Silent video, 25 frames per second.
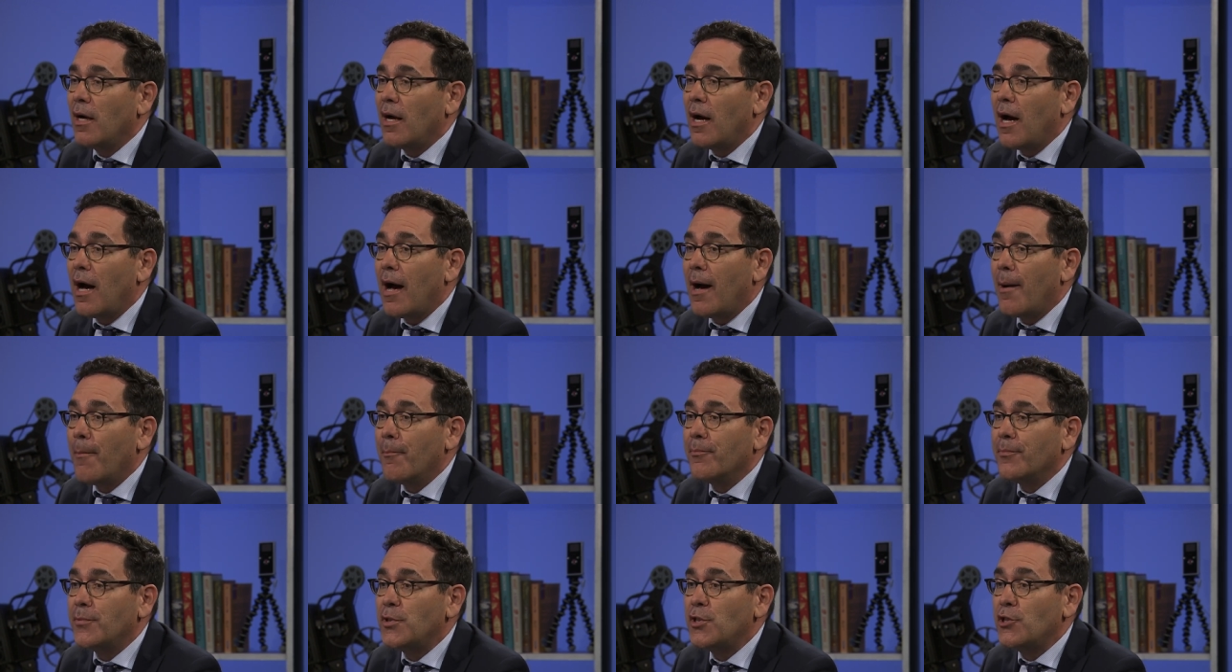
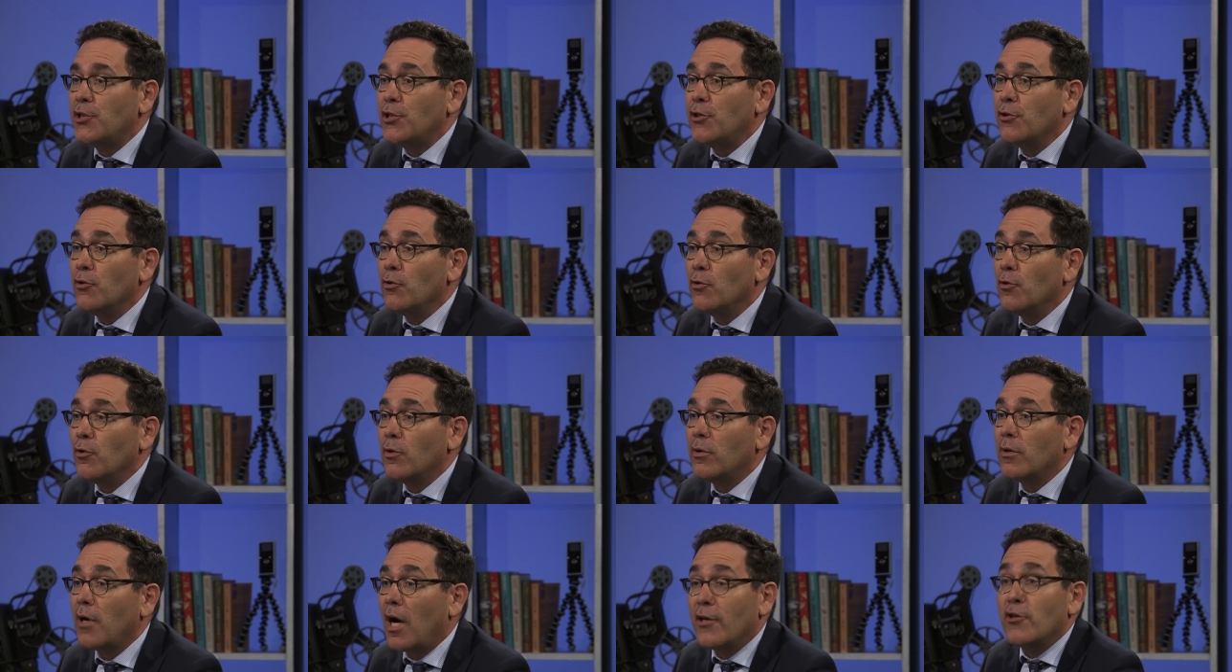um,
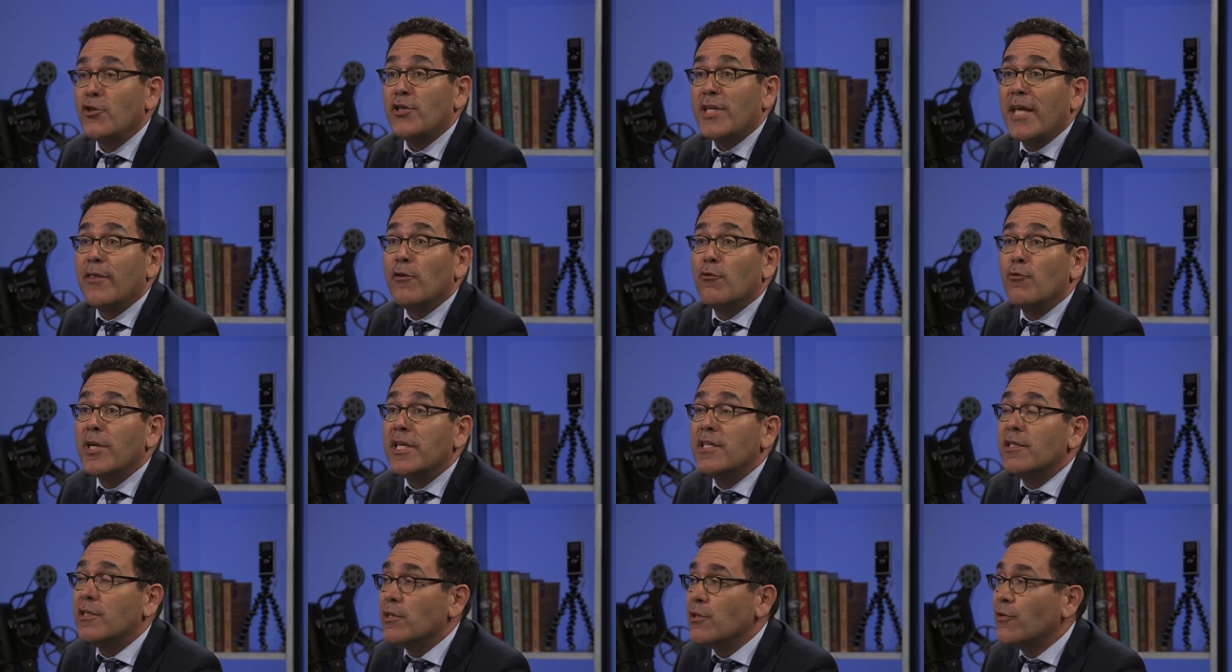to understand the
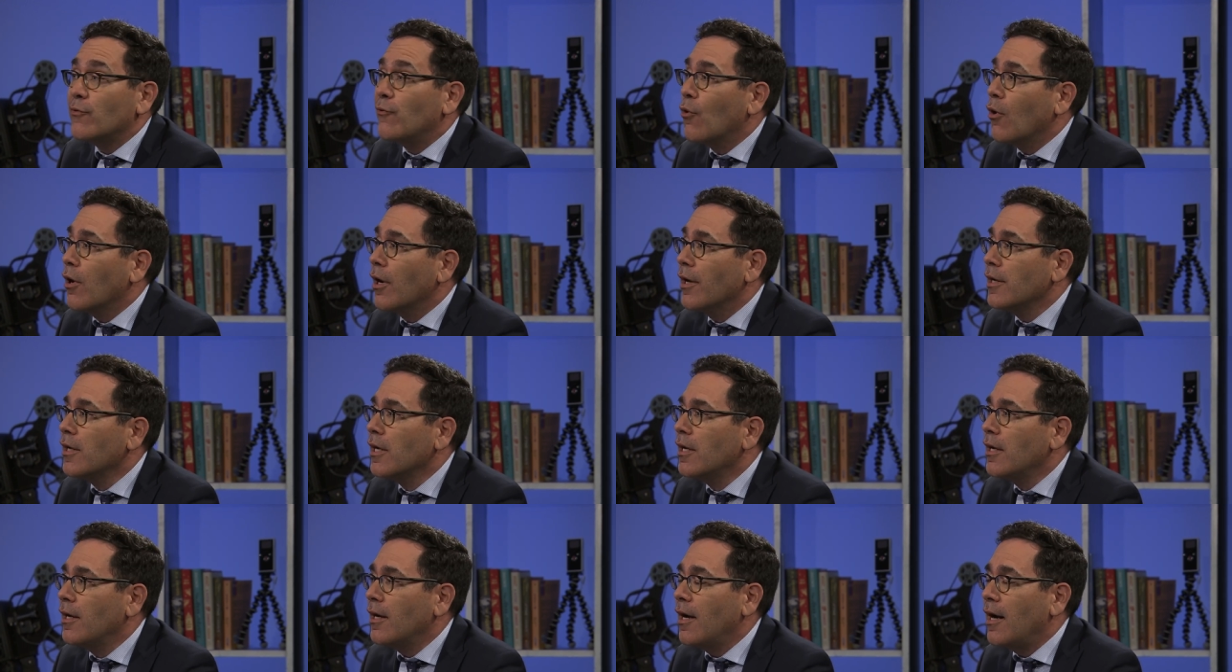reasons for it.